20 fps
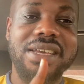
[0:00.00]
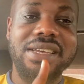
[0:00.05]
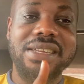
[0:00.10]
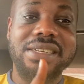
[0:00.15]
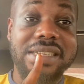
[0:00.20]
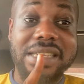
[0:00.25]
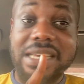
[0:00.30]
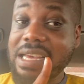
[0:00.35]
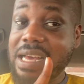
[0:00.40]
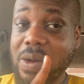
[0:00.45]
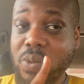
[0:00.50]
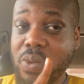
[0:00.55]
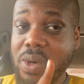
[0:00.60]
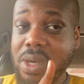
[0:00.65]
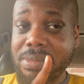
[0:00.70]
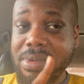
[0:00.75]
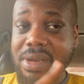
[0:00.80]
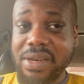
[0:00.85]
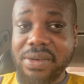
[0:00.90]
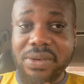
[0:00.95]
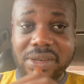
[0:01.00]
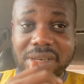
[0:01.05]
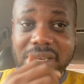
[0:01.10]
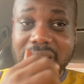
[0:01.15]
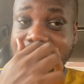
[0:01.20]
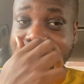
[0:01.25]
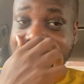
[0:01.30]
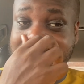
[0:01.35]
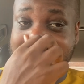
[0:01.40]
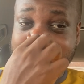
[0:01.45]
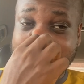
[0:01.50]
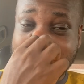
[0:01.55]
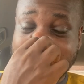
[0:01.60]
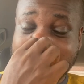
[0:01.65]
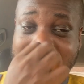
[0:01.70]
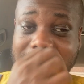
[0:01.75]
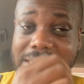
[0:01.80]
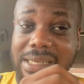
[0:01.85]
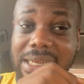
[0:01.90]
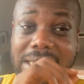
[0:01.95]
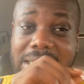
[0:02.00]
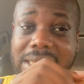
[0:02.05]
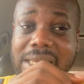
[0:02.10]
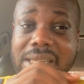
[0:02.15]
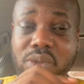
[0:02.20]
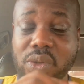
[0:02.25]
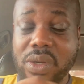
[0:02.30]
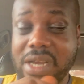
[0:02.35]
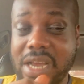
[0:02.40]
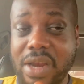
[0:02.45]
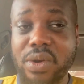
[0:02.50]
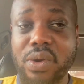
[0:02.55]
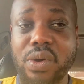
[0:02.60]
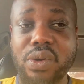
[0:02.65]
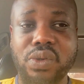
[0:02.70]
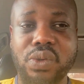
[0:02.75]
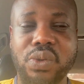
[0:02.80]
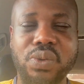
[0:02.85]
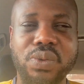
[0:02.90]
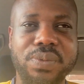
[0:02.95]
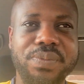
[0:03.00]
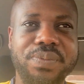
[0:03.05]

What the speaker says: they are women. There are certain things you cannot do.